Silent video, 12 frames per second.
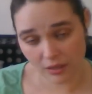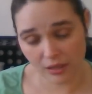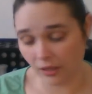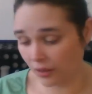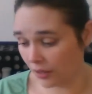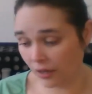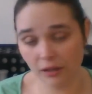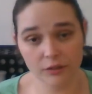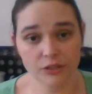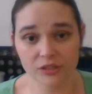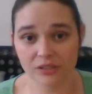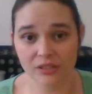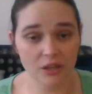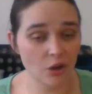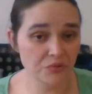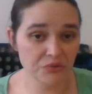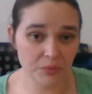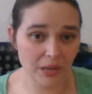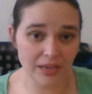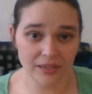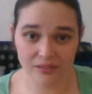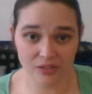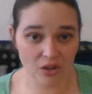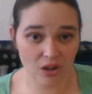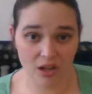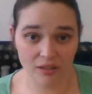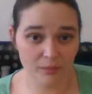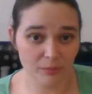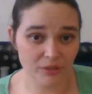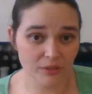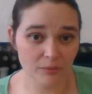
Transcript: eh, the color just goes away. It's gone.